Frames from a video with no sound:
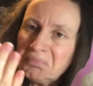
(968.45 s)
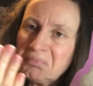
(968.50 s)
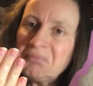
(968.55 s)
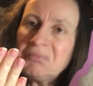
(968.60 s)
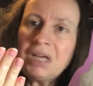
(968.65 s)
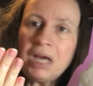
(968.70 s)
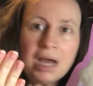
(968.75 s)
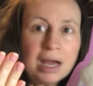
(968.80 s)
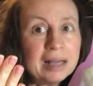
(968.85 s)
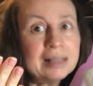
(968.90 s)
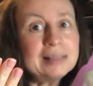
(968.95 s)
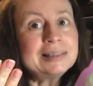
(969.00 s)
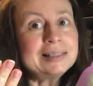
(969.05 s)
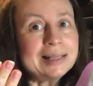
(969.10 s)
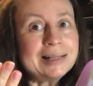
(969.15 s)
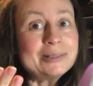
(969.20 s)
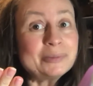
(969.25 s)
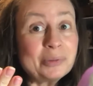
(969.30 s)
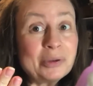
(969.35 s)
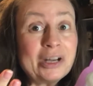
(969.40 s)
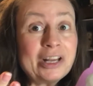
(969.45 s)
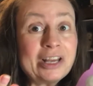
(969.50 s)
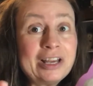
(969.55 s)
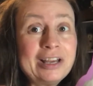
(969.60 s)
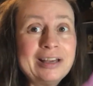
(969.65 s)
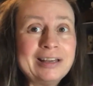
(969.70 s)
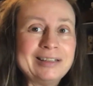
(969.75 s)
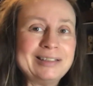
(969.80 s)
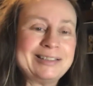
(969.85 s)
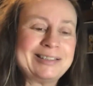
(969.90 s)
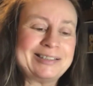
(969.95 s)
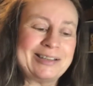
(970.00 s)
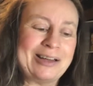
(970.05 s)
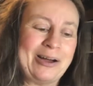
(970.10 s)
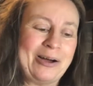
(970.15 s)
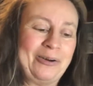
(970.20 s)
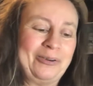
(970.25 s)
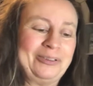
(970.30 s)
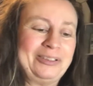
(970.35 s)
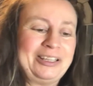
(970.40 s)
yeah, I'd say that's pretty good.
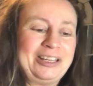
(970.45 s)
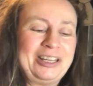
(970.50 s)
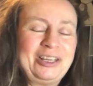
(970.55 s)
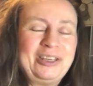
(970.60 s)
So